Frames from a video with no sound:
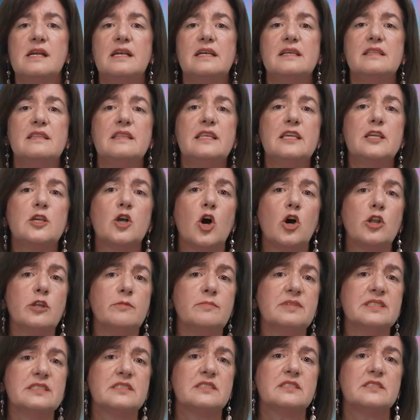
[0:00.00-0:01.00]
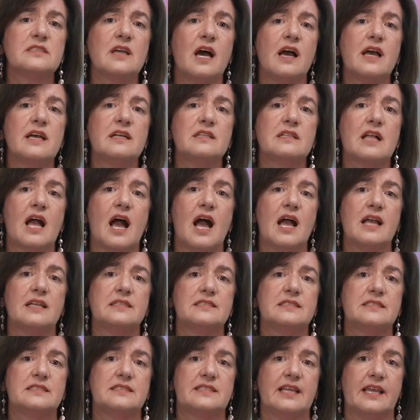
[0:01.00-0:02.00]
The Economist Style Guide
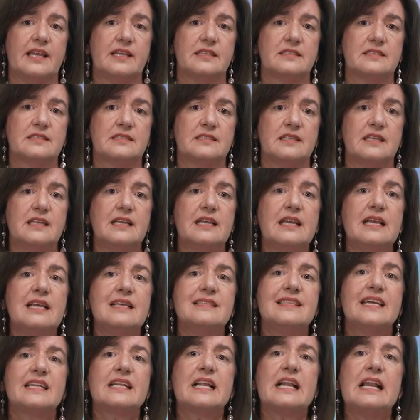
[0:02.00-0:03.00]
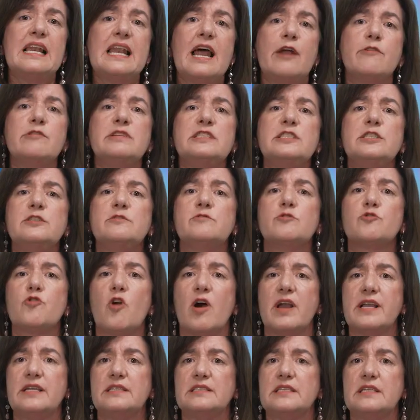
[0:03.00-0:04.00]
states that clarity of
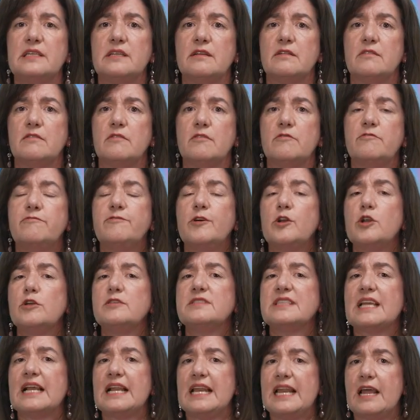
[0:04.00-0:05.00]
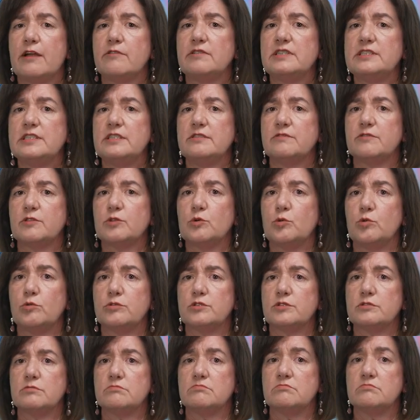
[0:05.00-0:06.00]
writing follows clarity of
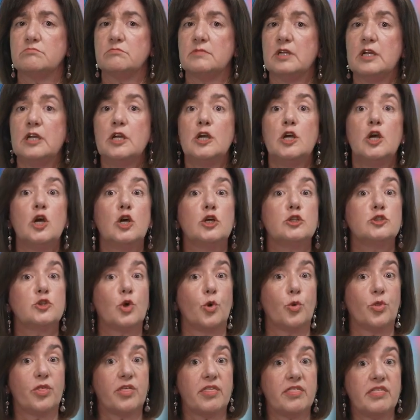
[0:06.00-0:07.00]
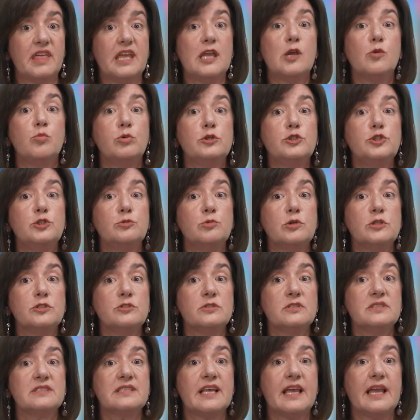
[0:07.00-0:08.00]
thought. So think what you want to
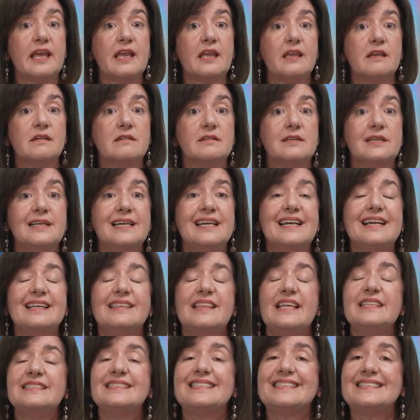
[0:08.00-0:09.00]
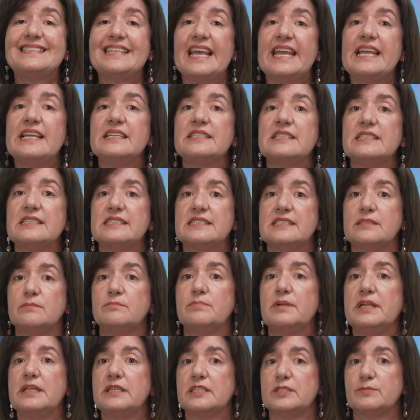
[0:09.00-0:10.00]
say, then say it as
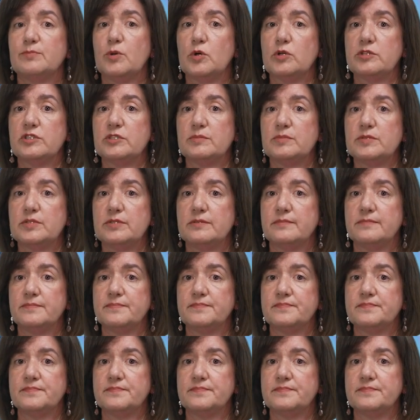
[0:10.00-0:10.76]
simply as possible.